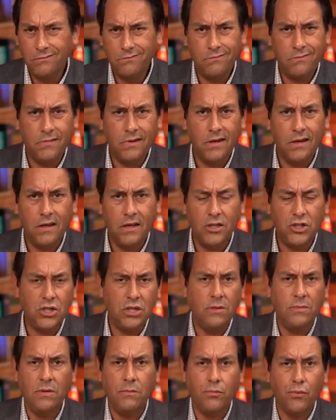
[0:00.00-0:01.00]
Yeah. Is she
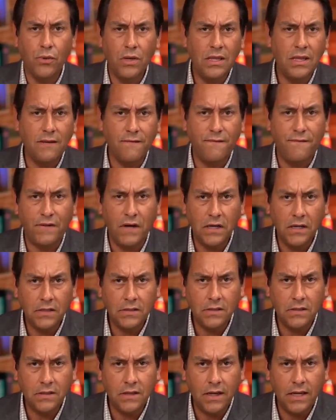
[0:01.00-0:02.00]
going to be breathing
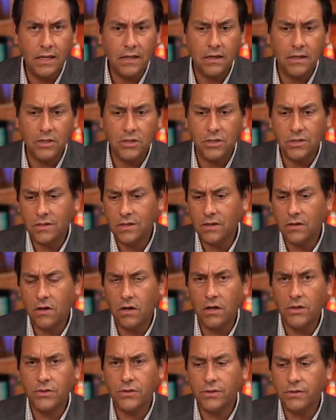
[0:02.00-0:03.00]
fungus at night and she's going to
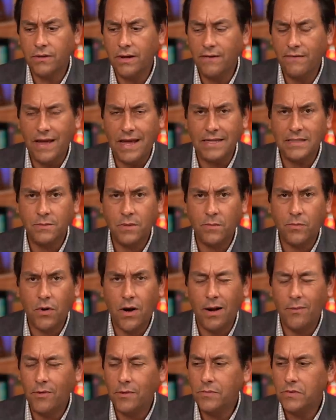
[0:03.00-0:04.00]
cause her to have asthma
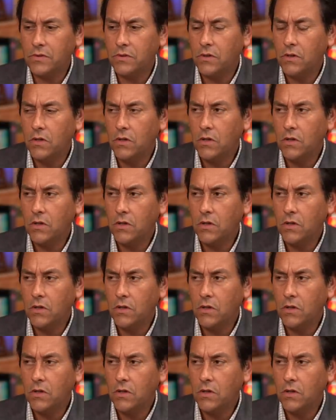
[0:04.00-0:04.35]
problems